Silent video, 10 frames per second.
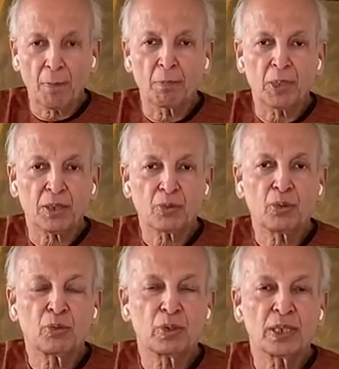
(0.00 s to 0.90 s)
Breath
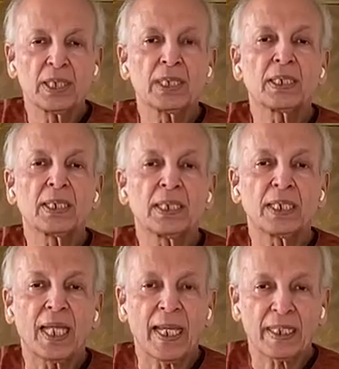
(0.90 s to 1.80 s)
holding in
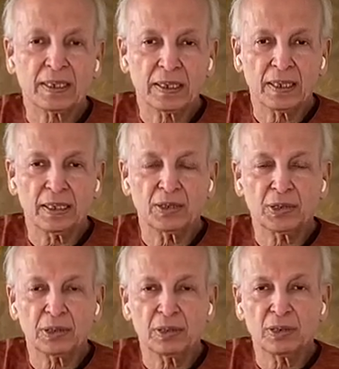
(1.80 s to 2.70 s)

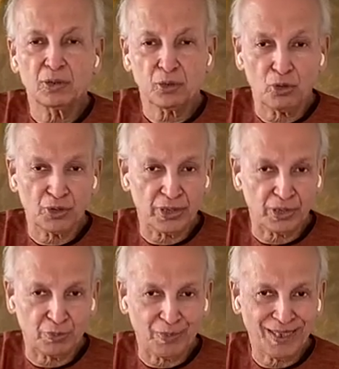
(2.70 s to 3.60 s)
exhalation is called
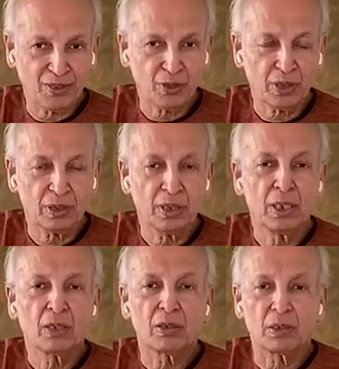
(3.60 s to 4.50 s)
suspension,
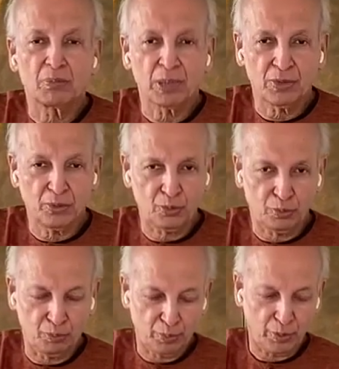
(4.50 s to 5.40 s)
called a bajja
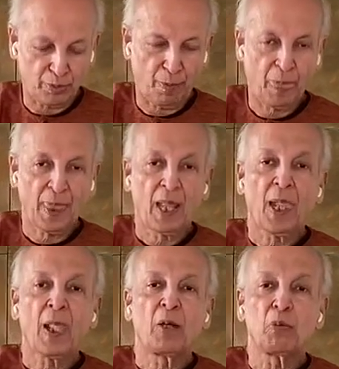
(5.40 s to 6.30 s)
kumbhak.
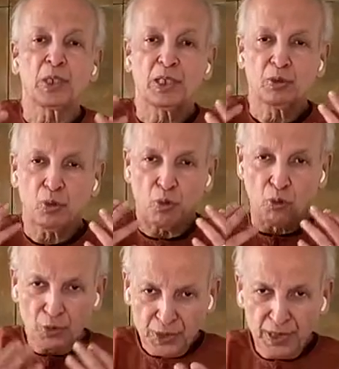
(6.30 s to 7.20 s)
We can do
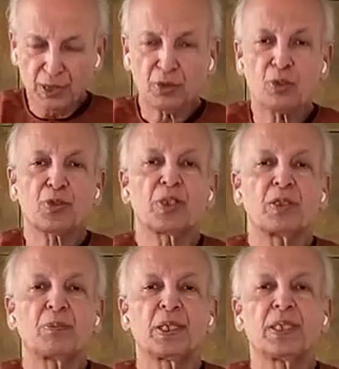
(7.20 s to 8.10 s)
alternate nostril
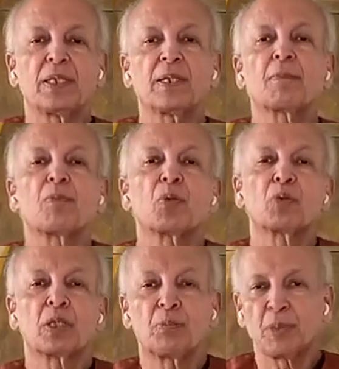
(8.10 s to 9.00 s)
breathing
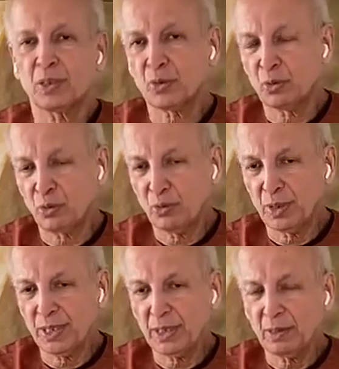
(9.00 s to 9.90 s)
with a breath
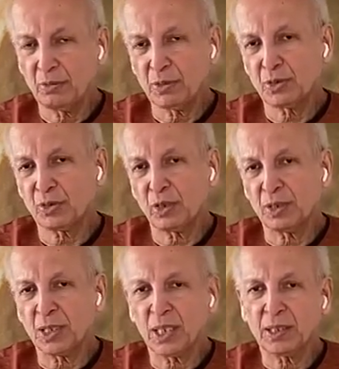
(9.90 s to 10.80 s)
holding, which is
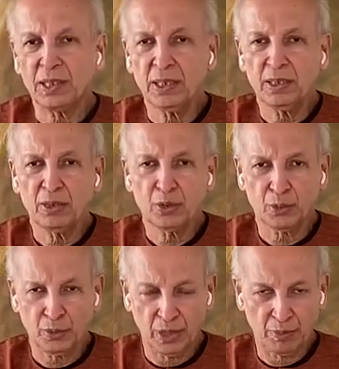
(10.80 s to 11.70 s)
called nadi
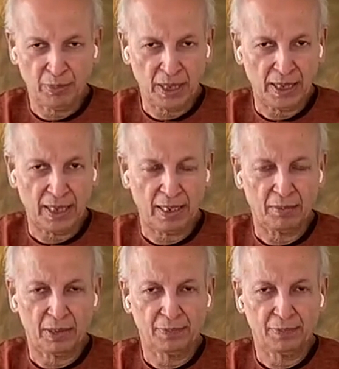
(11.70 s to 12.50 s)
shuddhi pranayama.